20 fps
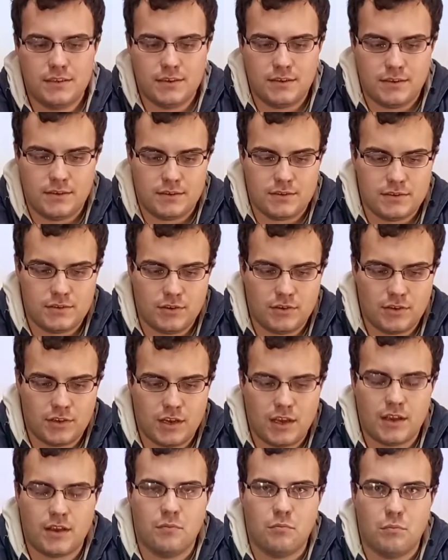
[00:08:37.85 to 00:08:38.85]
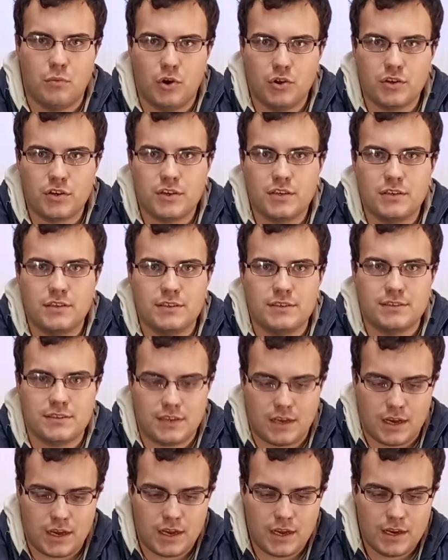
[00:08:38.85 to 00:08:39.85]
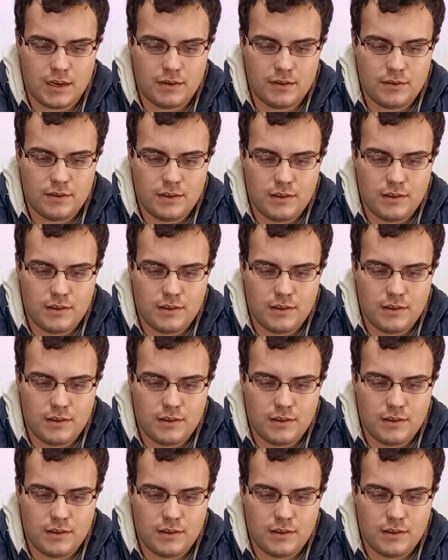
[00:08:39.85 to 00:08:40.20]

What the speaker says: It's not like a modern design.